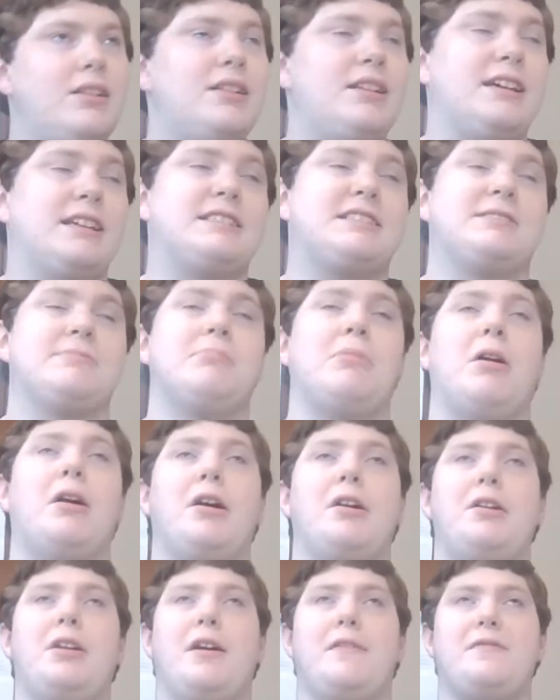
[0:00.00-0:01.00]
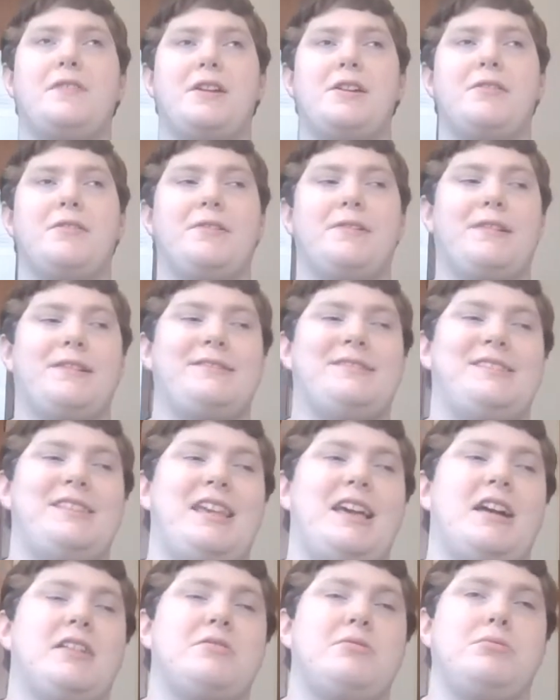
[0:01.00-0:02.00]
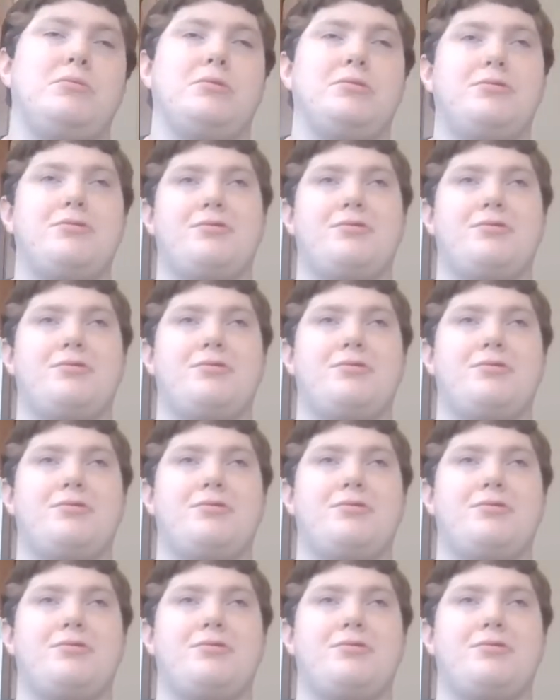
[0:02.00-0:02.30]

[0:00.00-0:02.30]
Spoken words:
Like, smart enough to know that's the actual